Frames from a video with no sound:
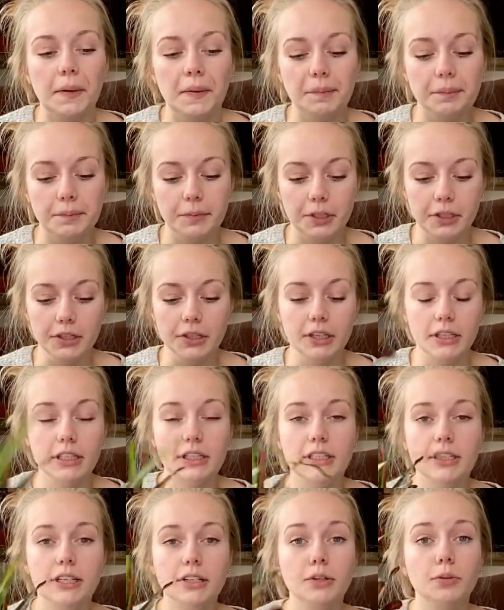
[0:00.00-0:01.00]
you're gonna
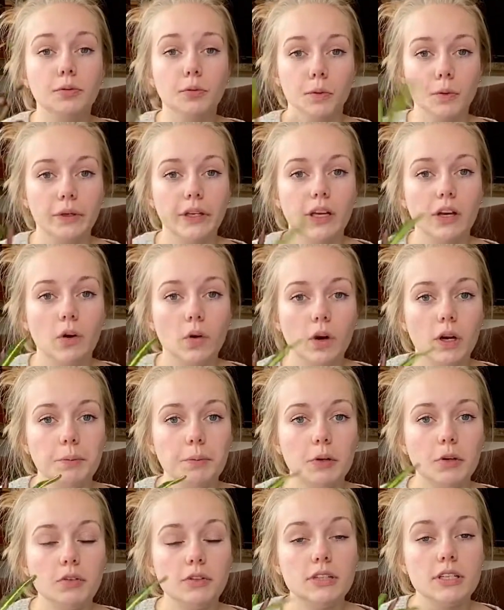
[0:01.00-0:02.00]
need rooting
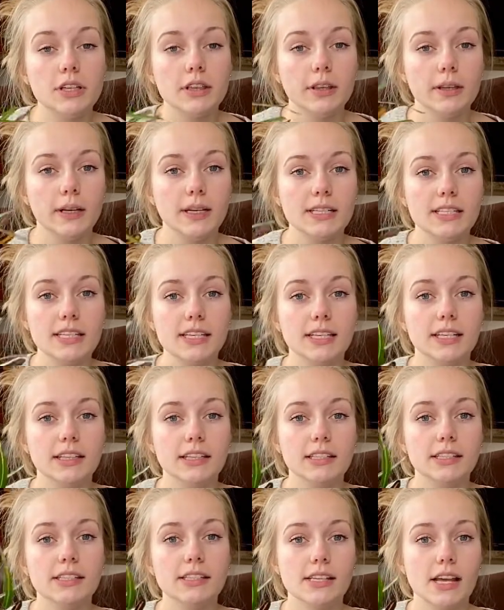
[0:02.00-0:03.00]
hormone. Things like
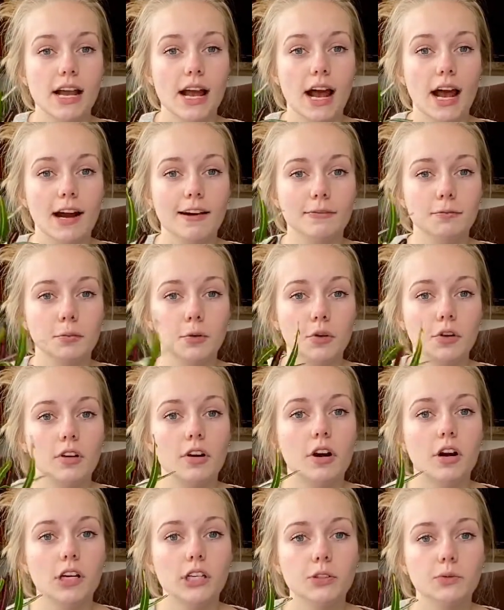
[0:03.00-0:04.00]
this that have more
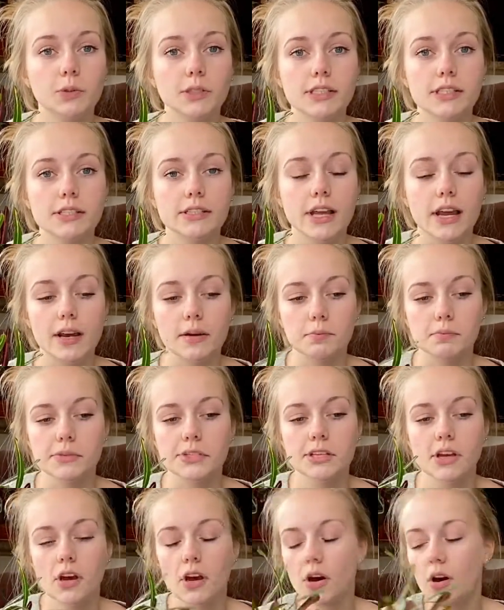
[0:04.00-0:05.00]
hardwood
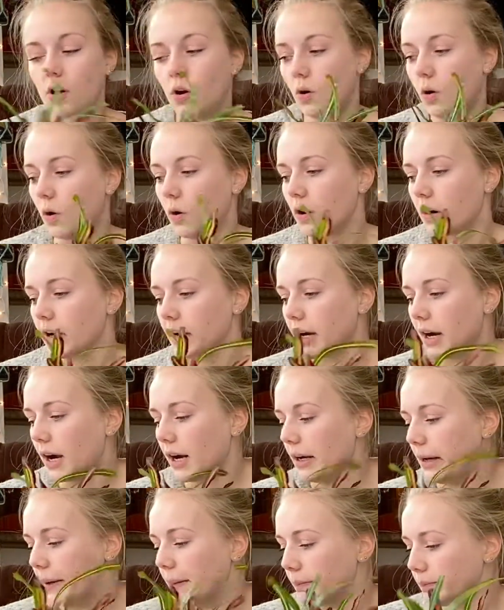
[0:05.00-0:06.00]
stems,
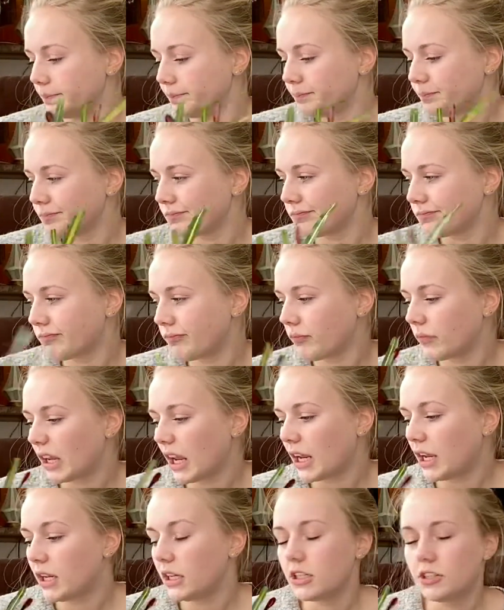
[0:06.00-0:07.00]
or
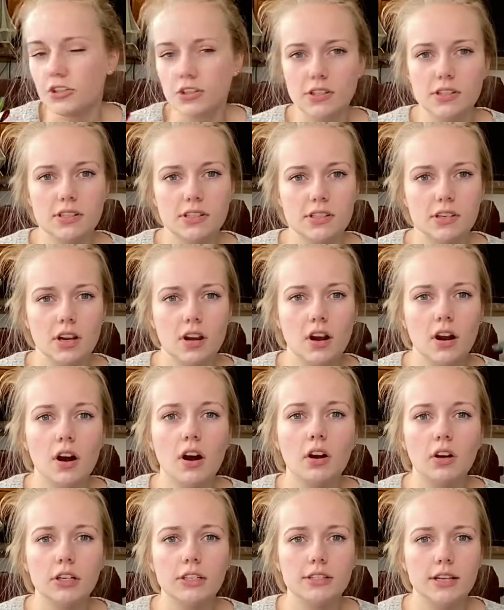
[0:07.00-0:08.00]
just
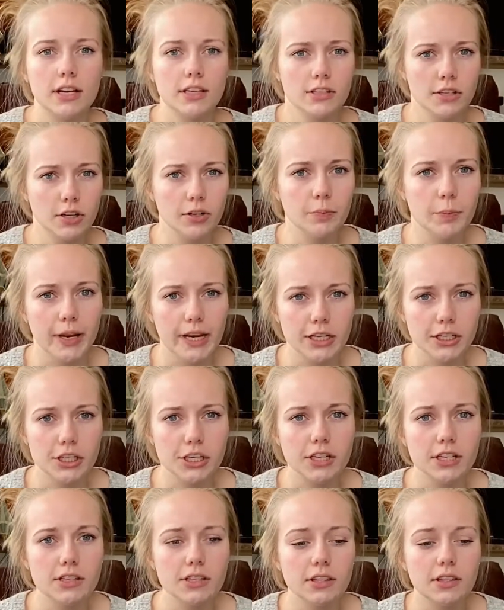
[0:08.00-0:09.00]
aren't as
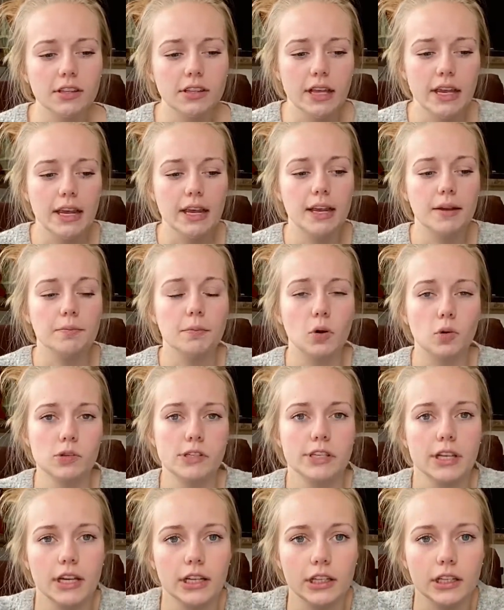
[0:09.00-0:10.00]
herbaceous, they
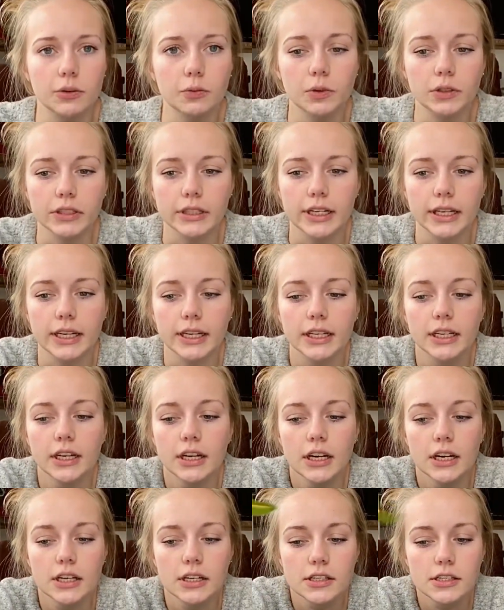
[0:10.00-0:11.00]
most likely will need
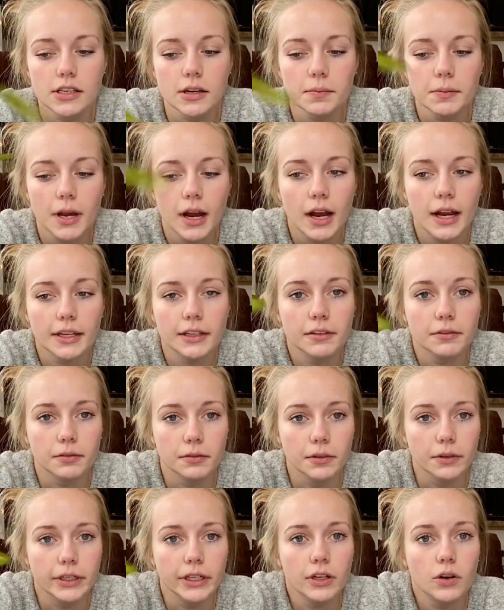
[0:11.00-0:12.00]
some kind of
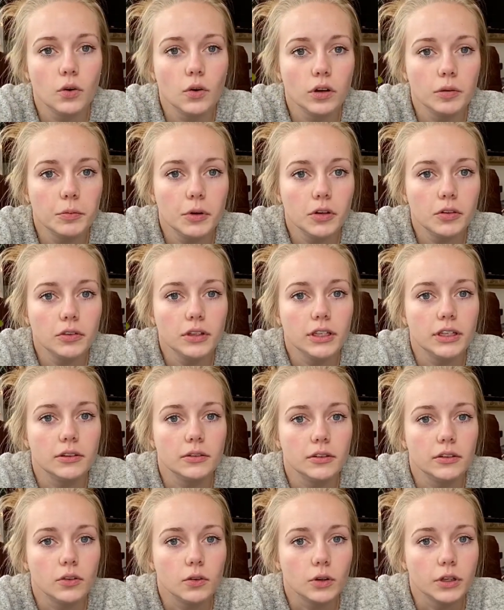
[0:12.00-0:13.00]
rooting hormone
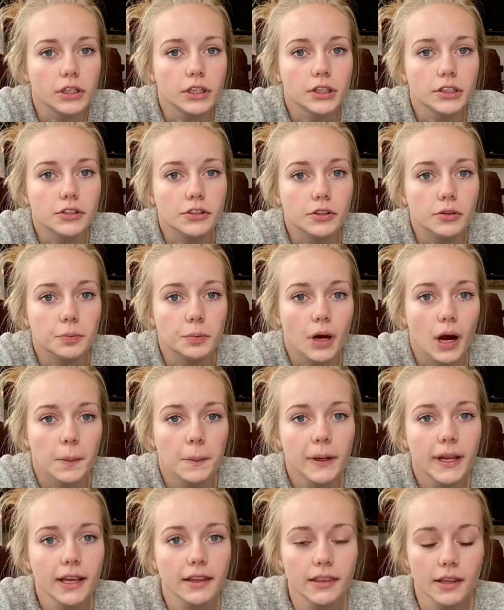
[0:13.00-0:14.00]
in order to
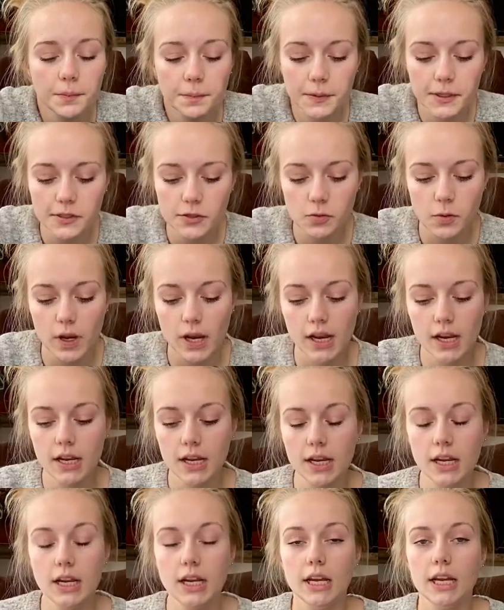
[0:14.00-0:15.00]
propagate them this way.
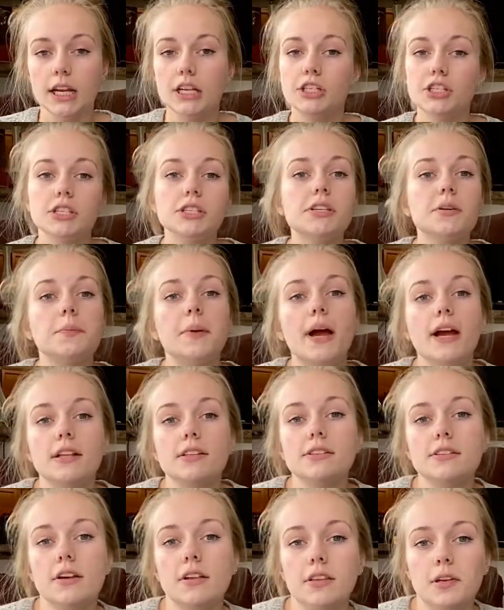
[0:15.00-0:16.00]
It just
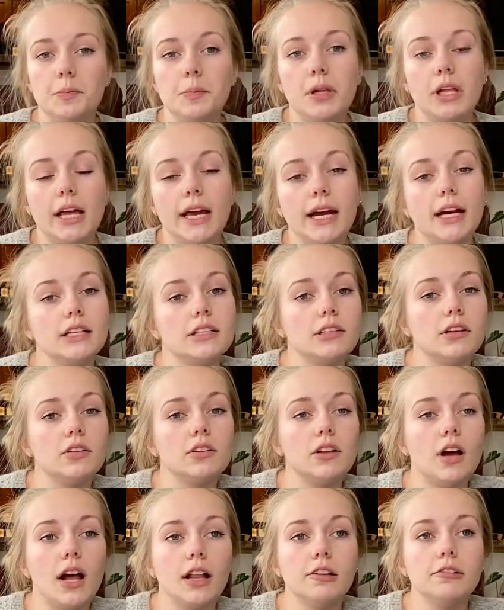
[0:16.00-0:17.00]
depends on the plant. A
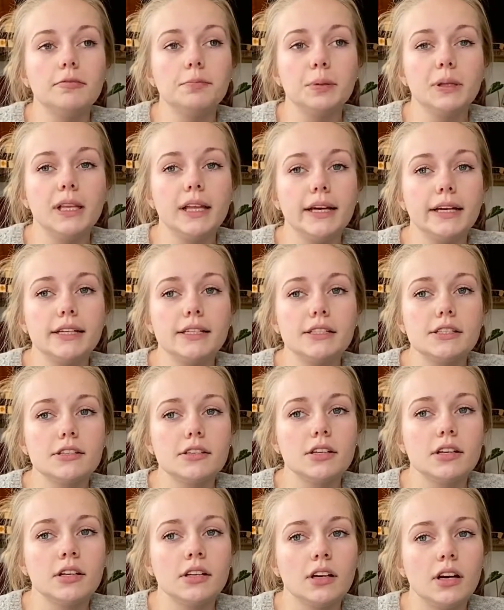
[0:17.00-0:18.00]
lot of plants
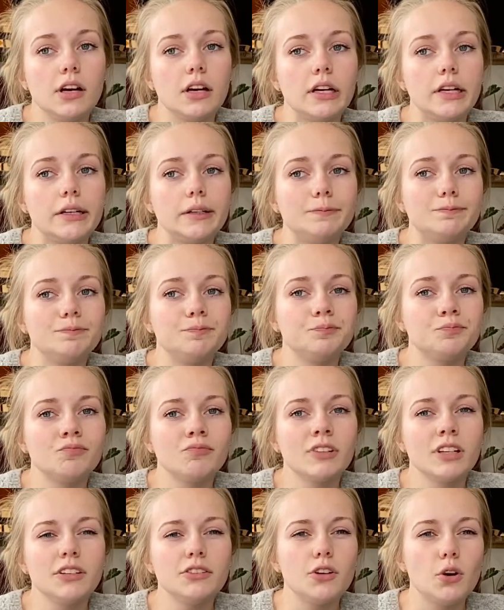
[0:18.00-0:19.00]

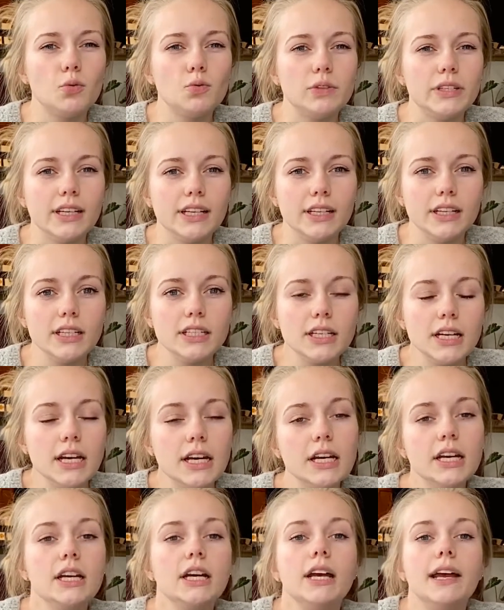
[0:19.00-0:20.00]
don't need it,
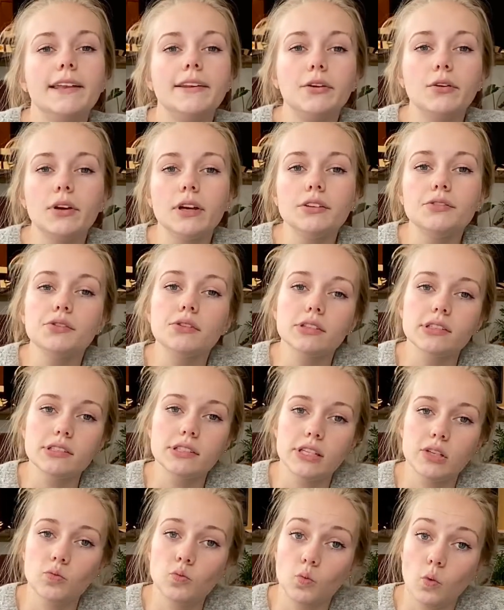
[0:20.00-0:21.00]
and you can do this
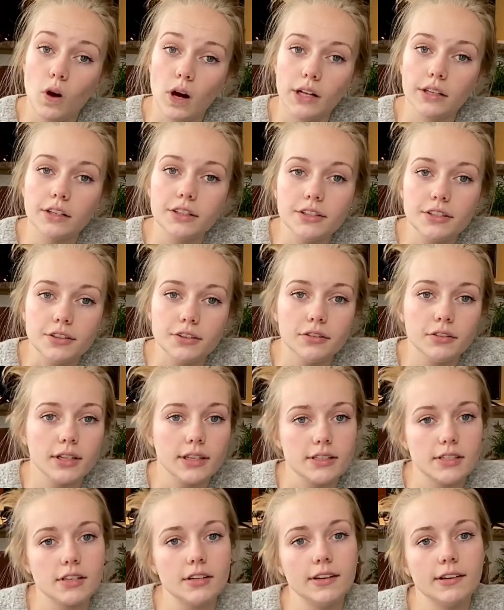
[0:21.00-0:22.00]
in water too.
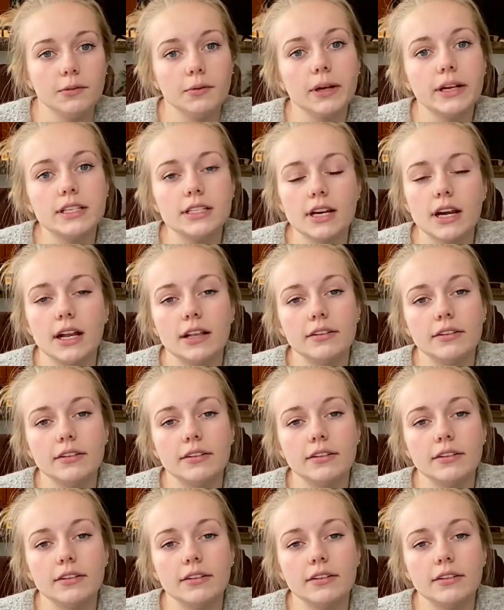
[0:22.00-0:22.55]
That's a good way to kind of